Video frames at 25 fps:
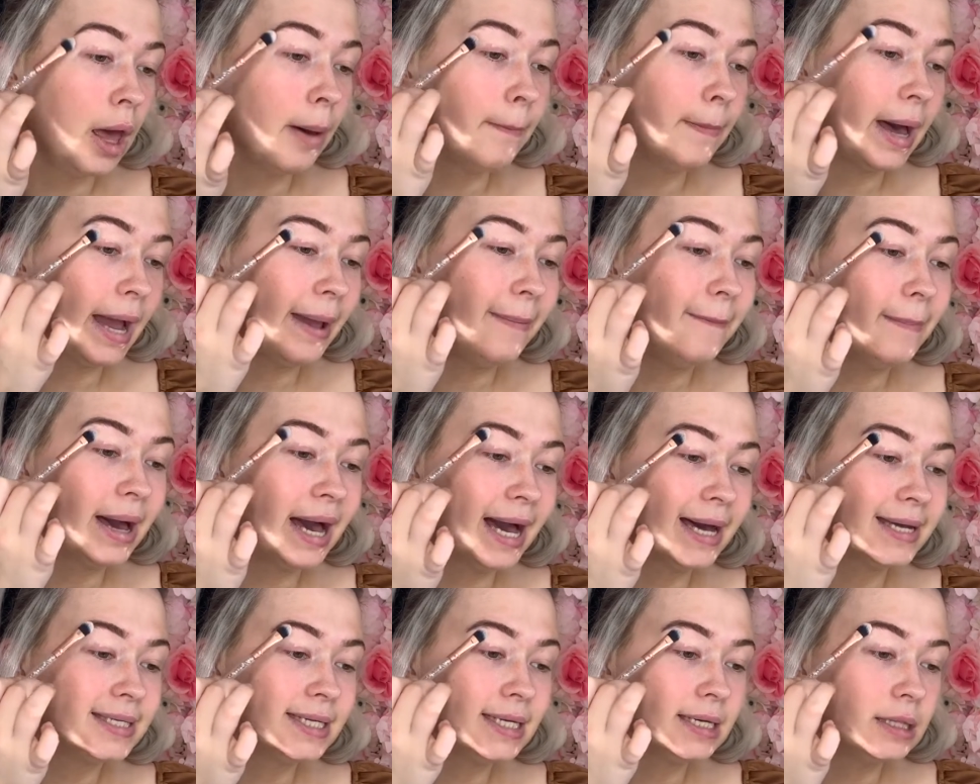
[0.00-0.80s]
By
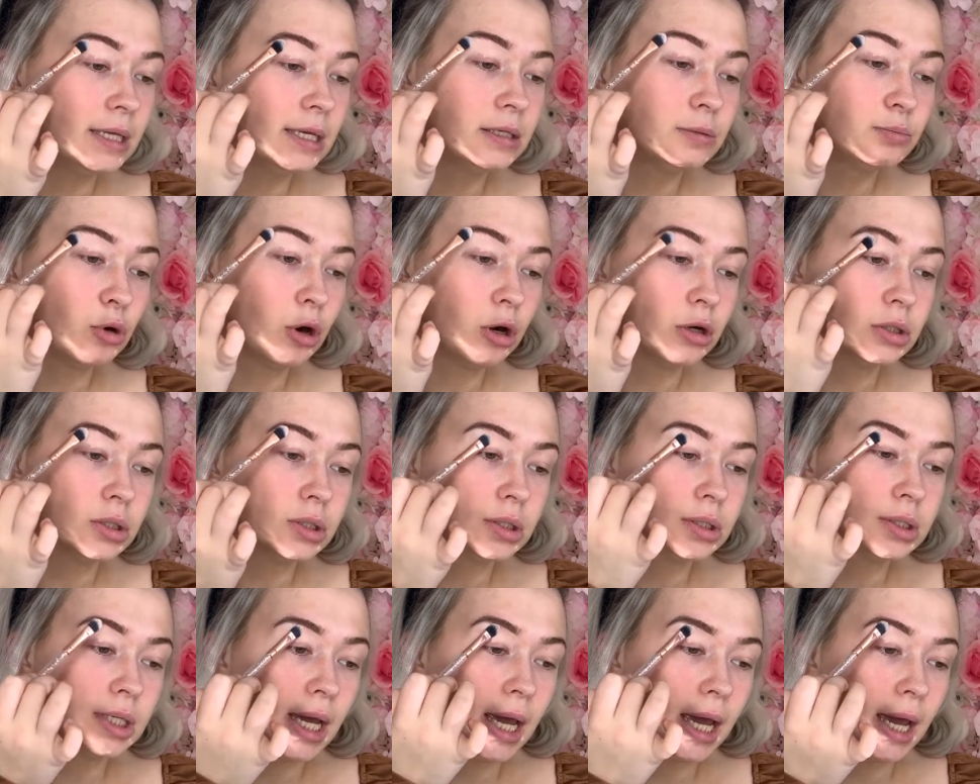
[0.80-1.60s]
patting this
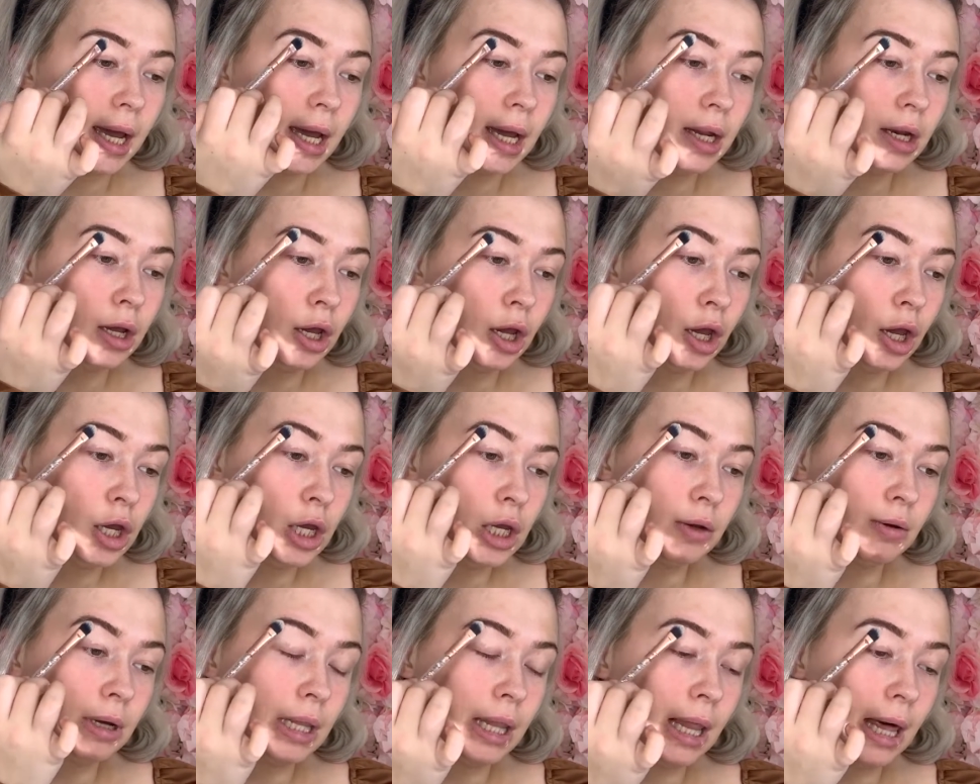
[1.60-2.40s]
product in,
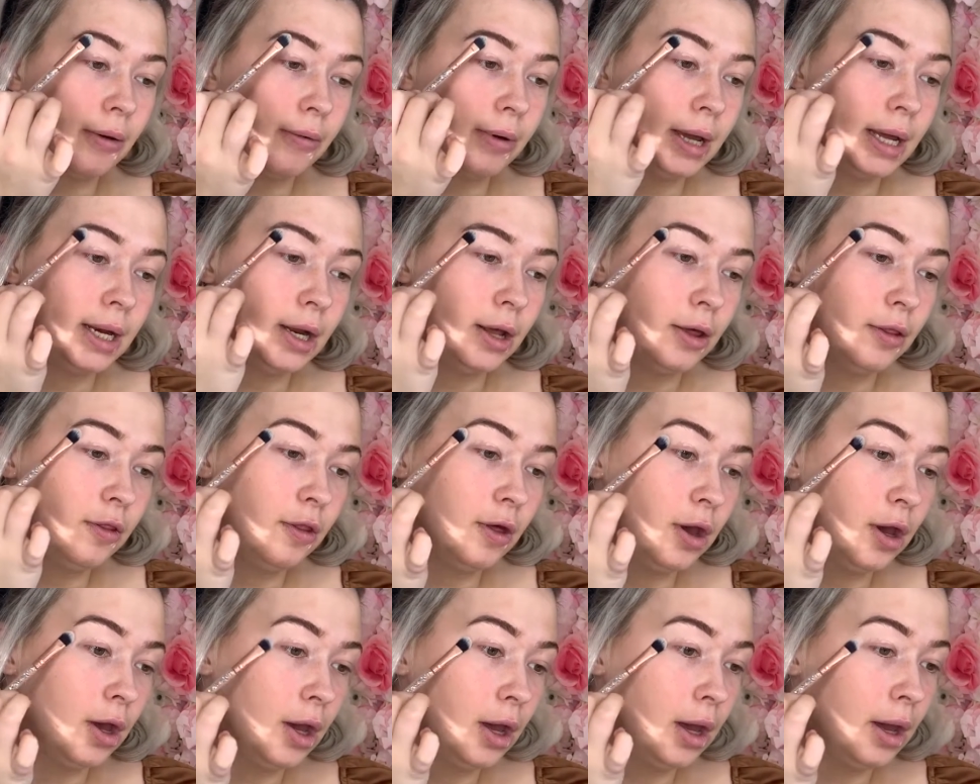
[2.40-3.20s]
you're allowing
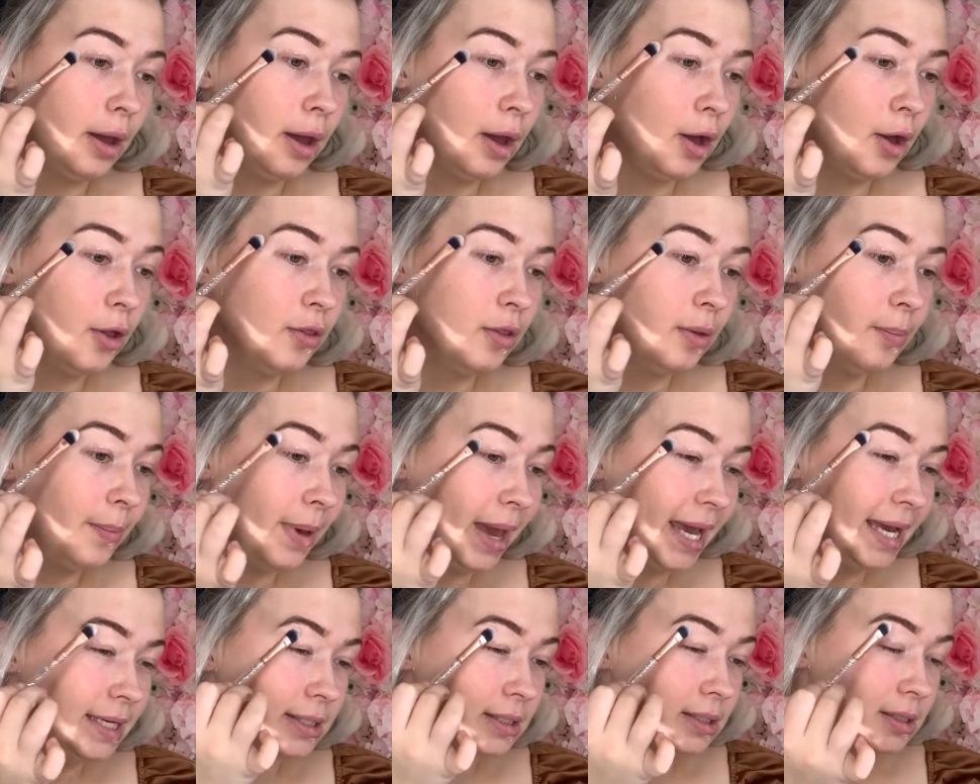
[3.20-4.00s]
the
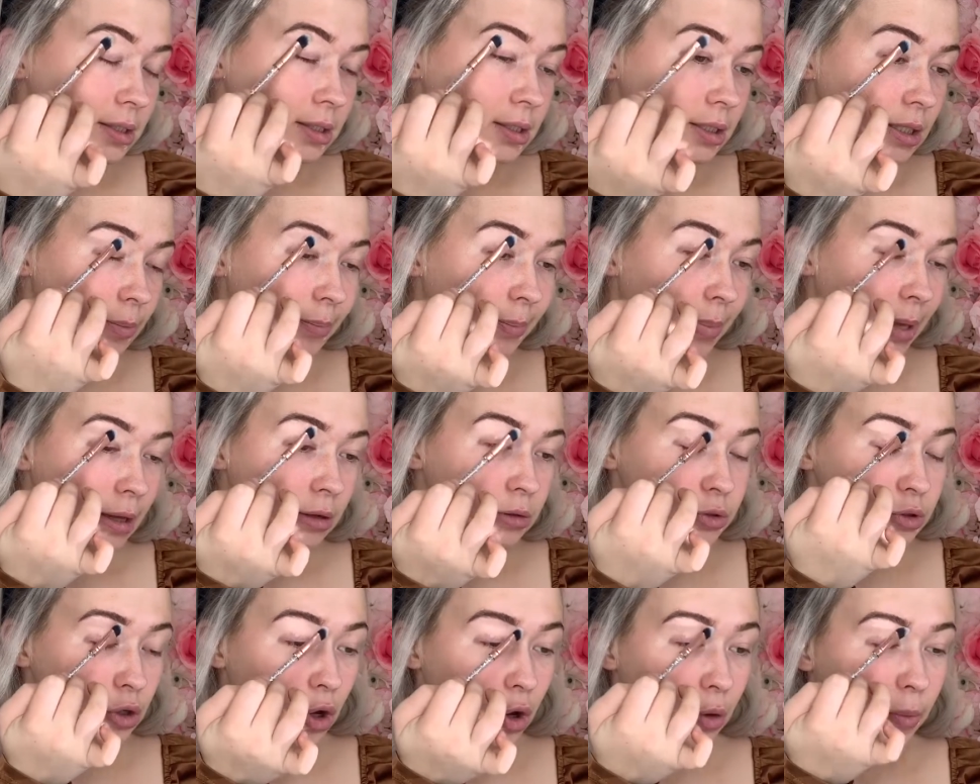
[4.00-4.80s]
base to
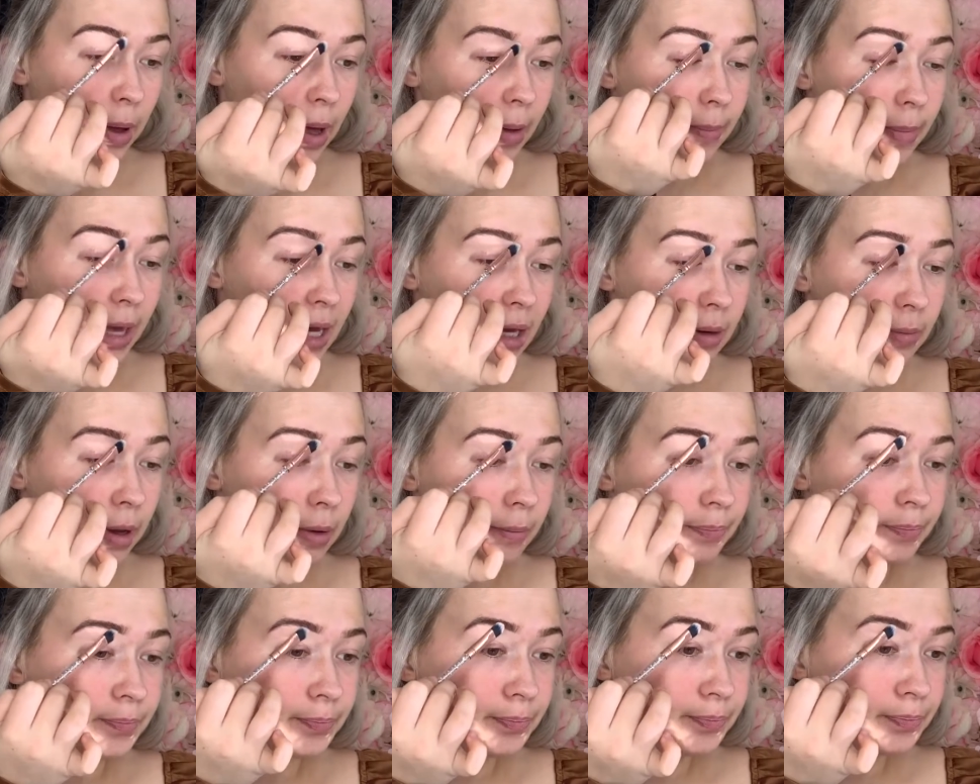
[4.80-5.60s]
build up a
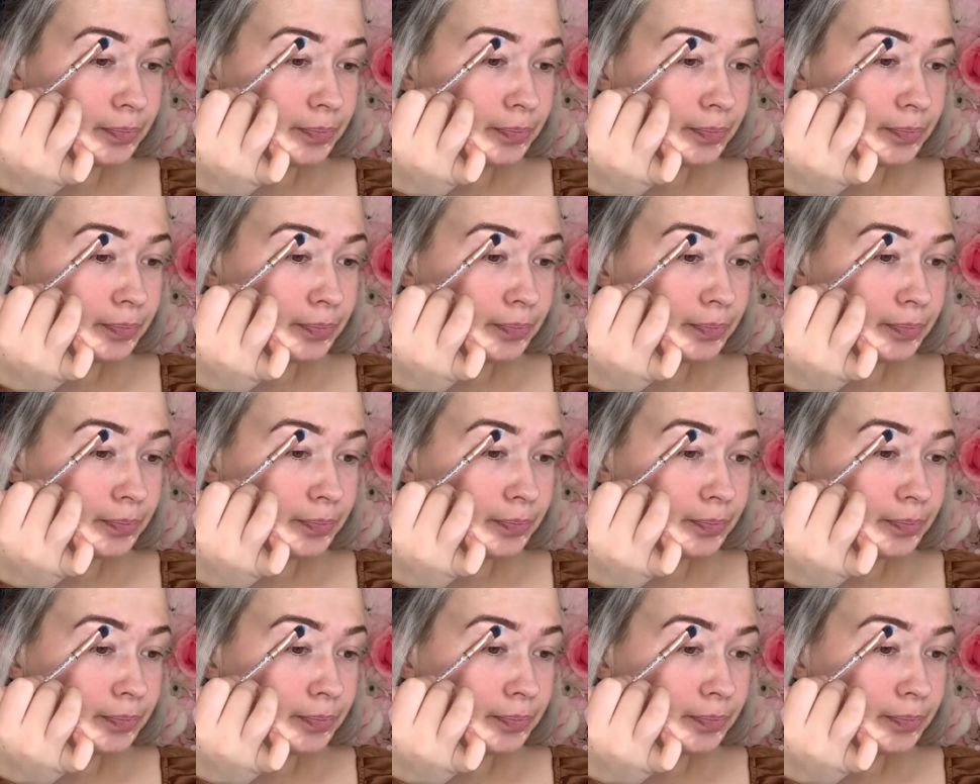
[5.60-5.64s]
pigment.